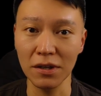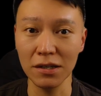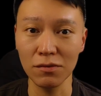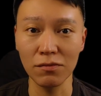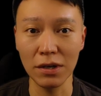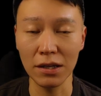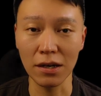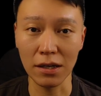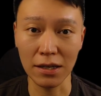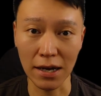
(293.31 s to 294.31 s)
please read
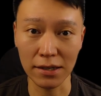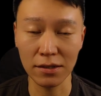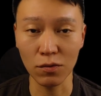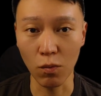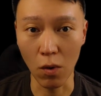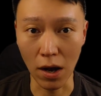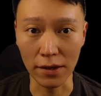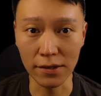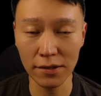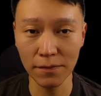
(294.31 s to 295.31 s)
the text
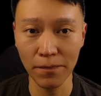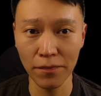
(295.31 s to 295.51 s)
once.